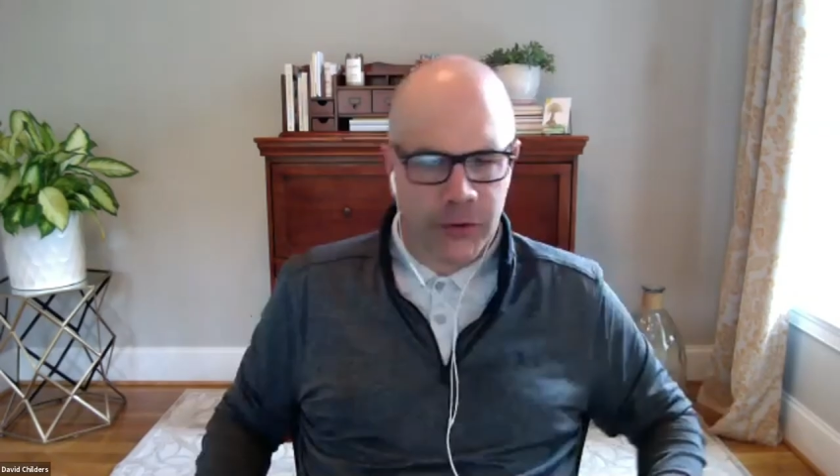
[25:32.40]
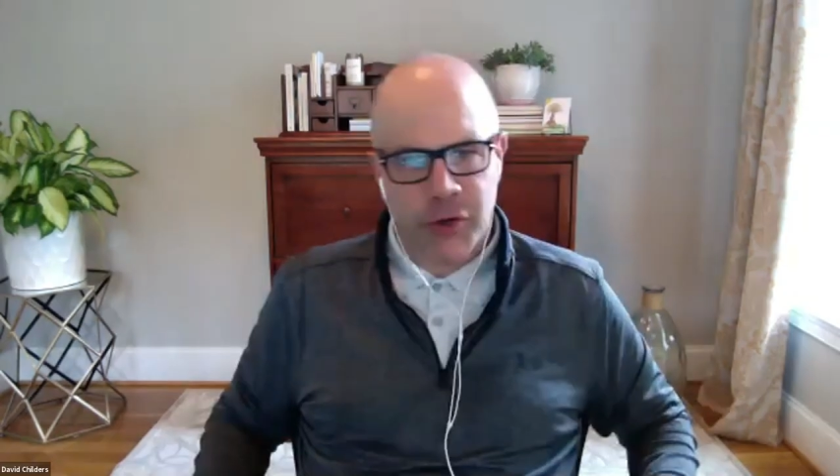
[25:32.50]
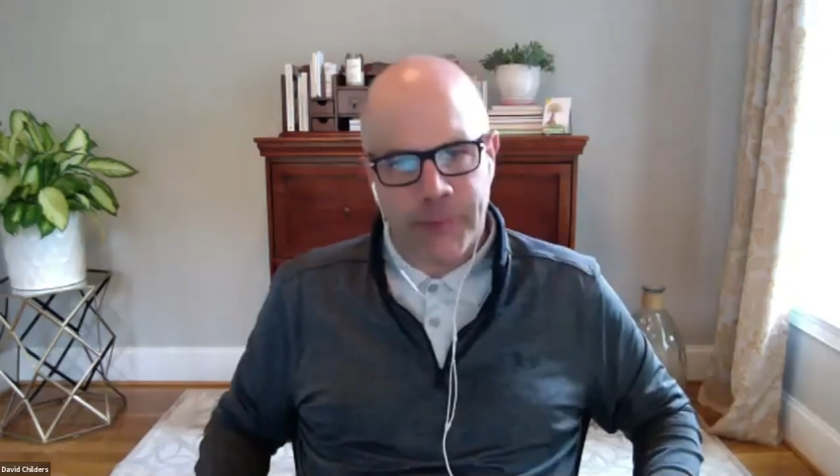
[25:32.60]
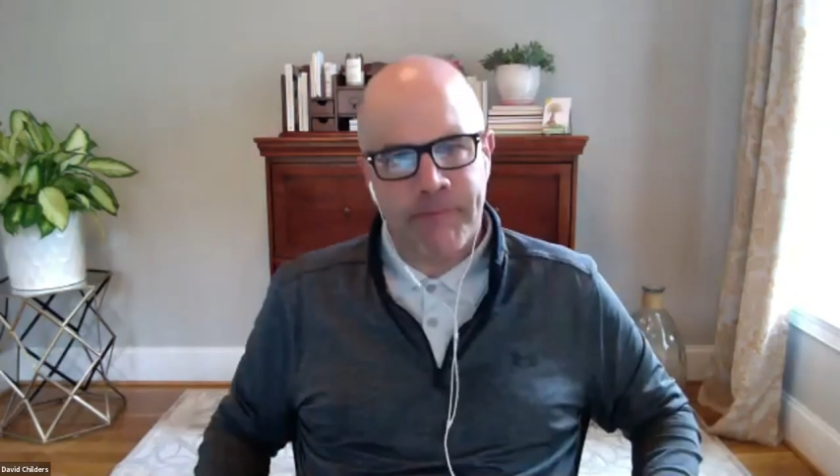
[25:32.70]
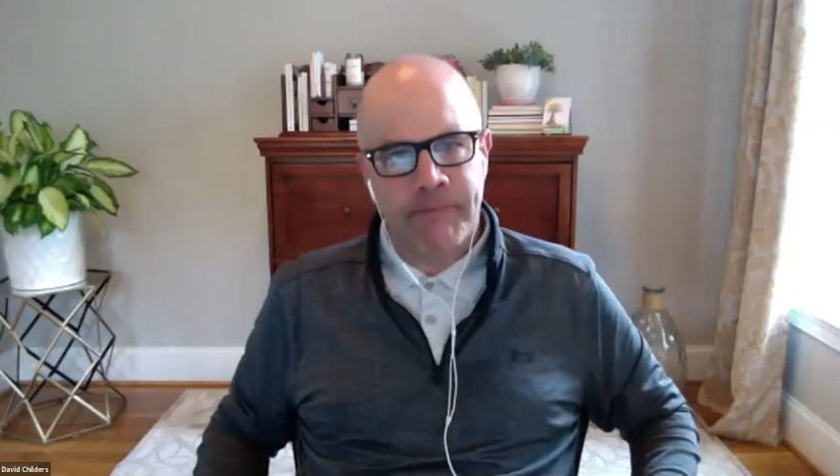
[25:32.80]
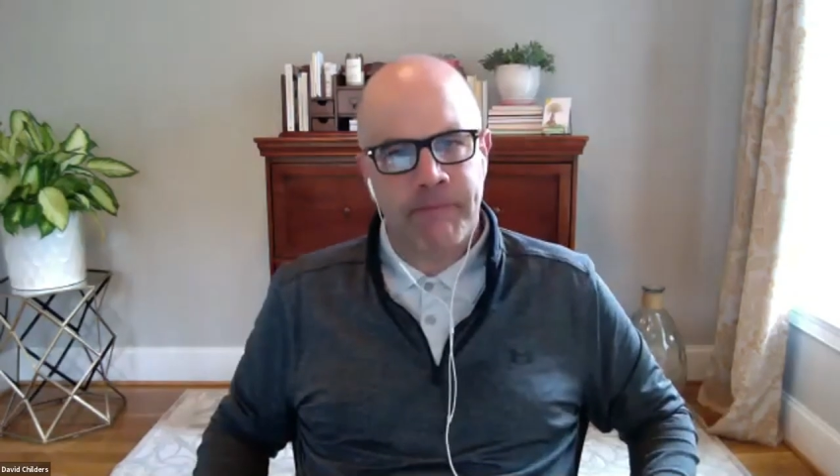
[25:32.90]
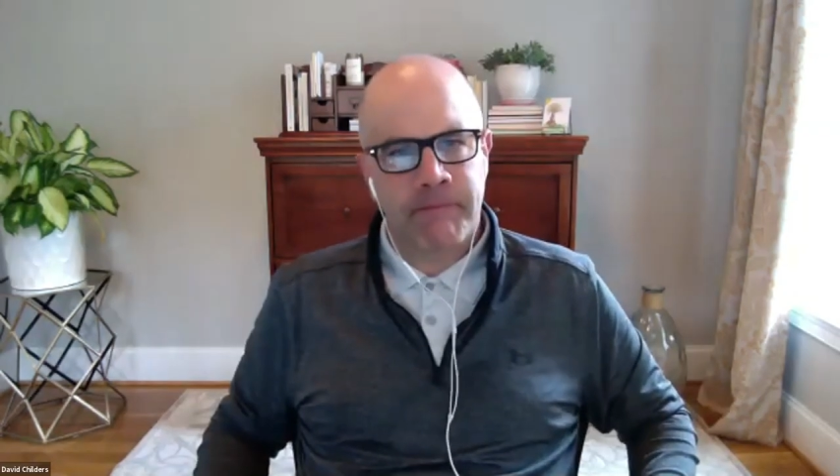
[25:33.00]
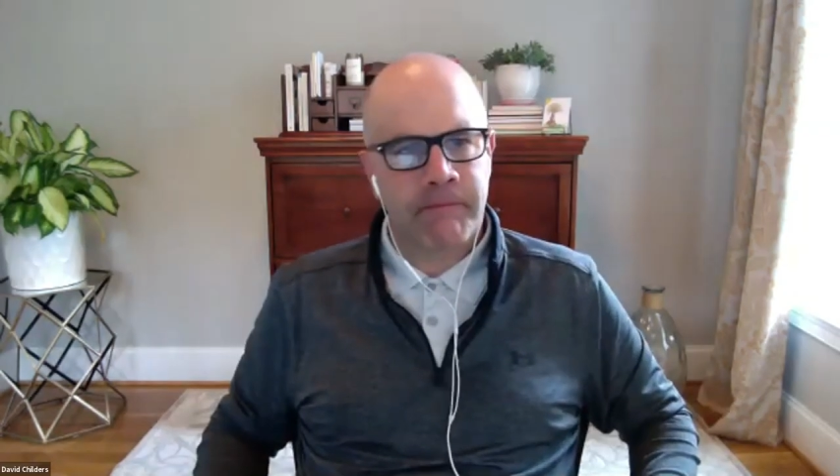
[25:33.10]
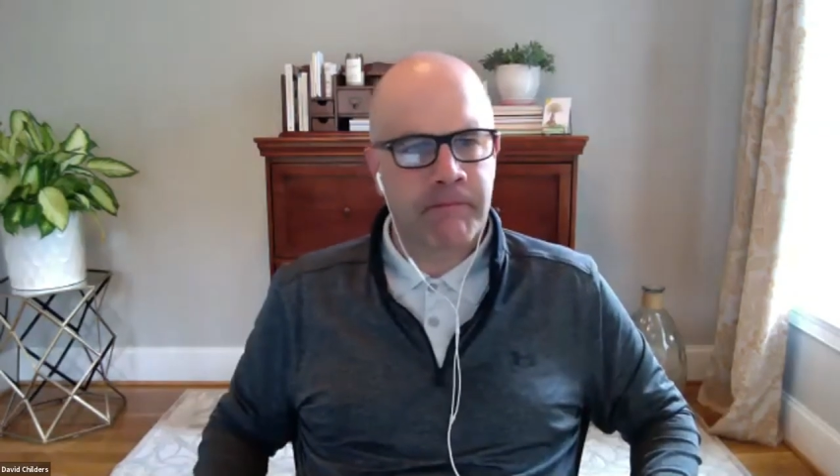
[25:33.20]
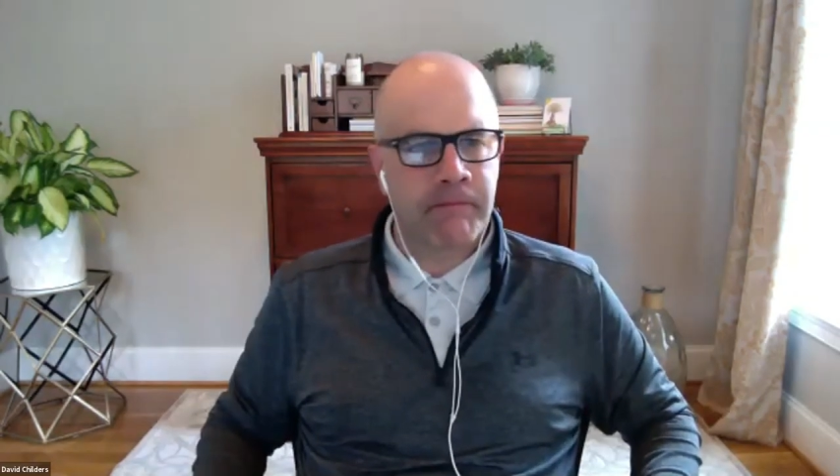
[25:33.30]
that announcement
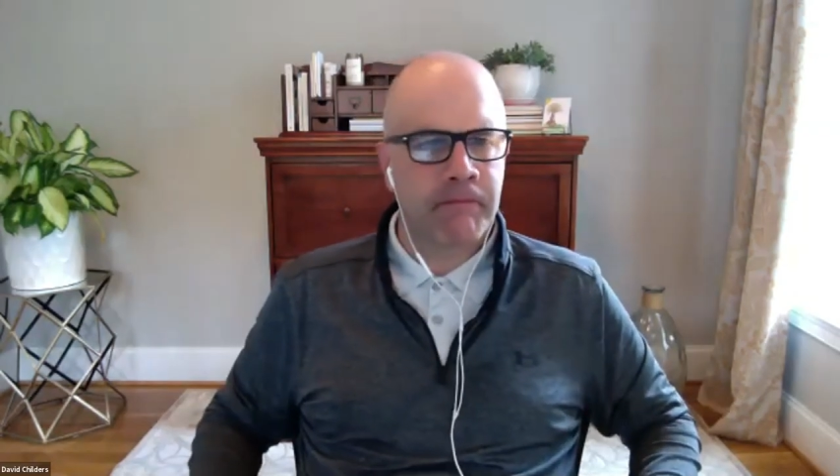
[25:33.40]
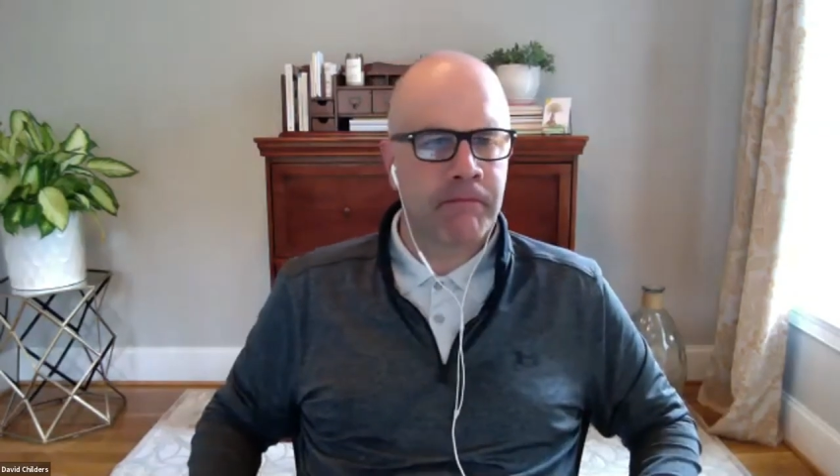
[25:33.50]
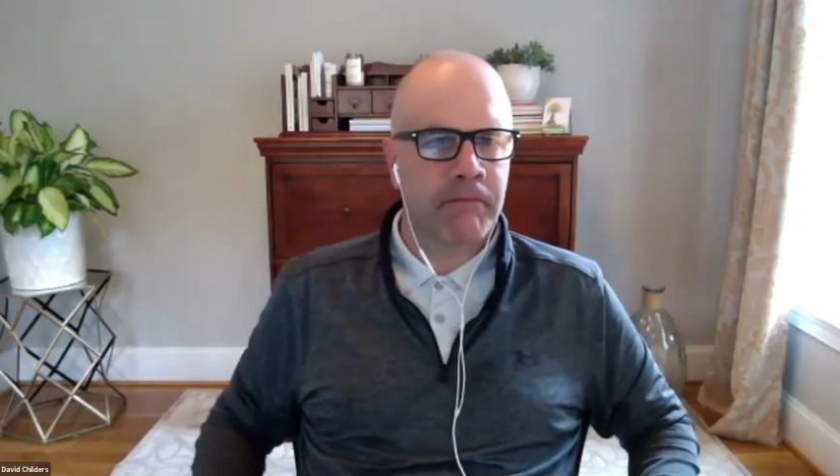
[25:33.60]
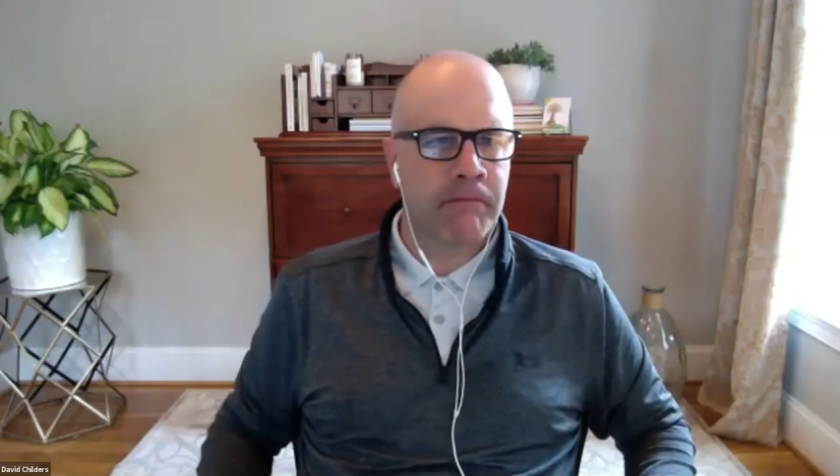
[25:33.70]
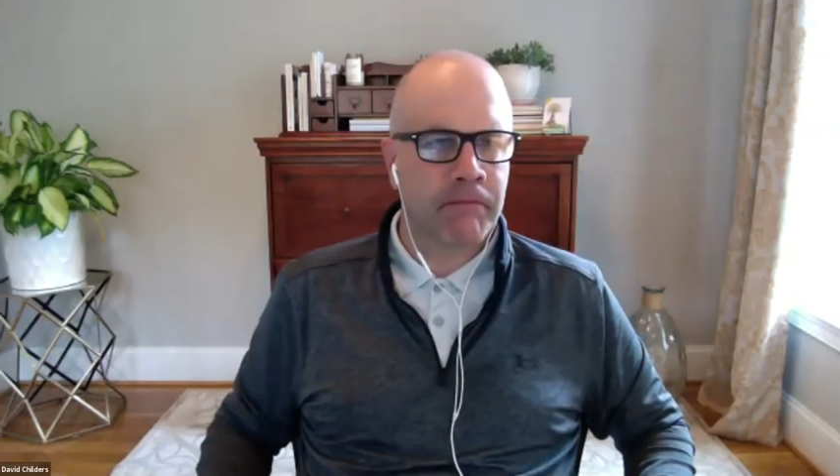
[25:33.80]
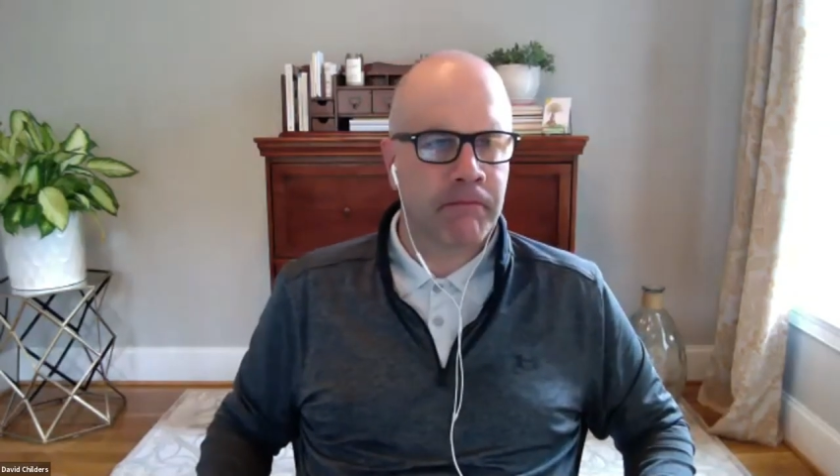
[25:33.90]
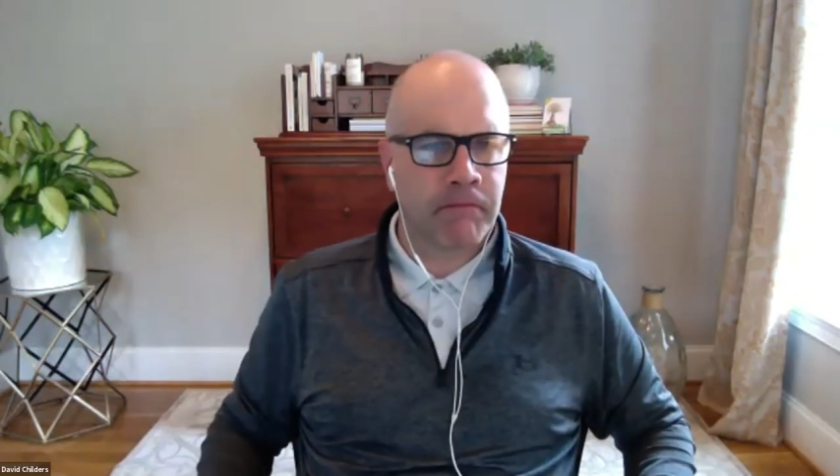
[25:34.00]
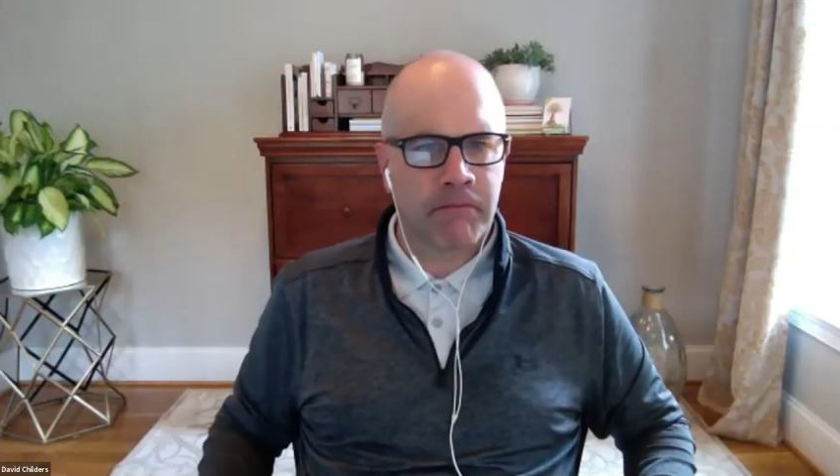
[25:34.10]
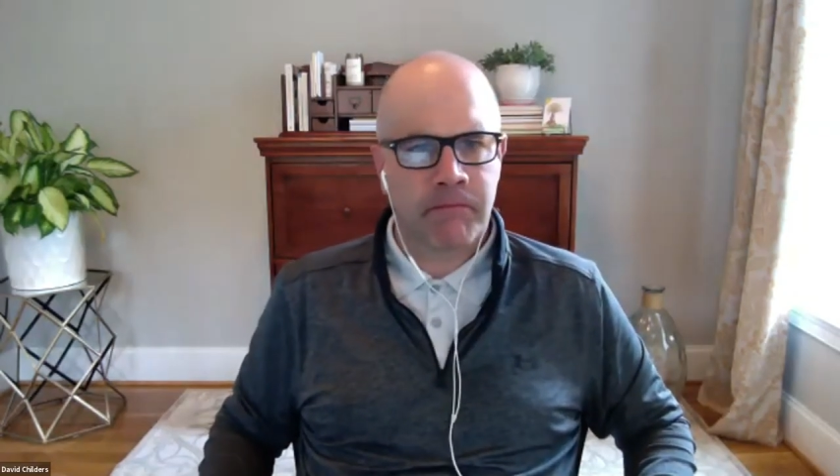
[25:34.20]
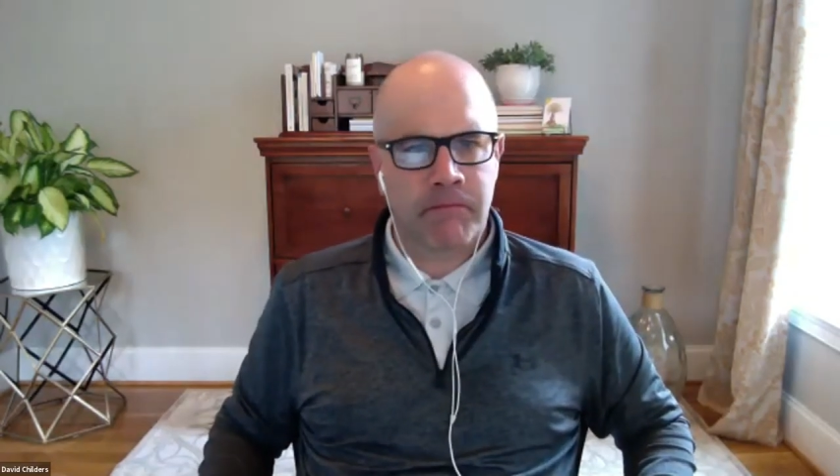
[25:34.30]
come out?
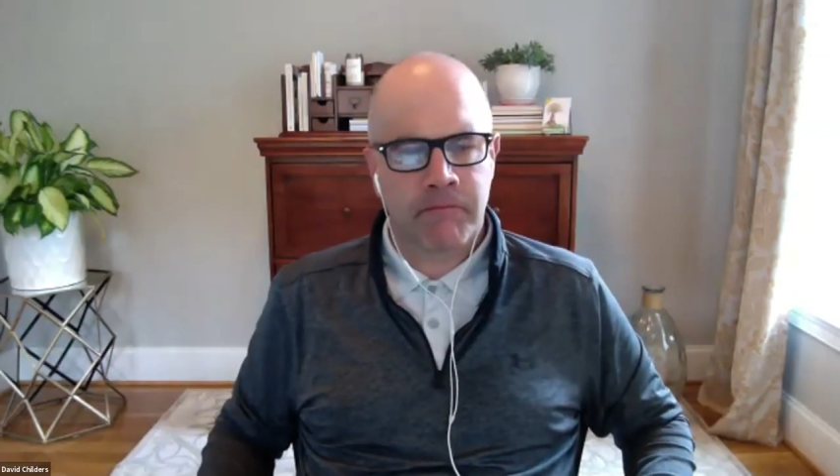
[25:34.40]
And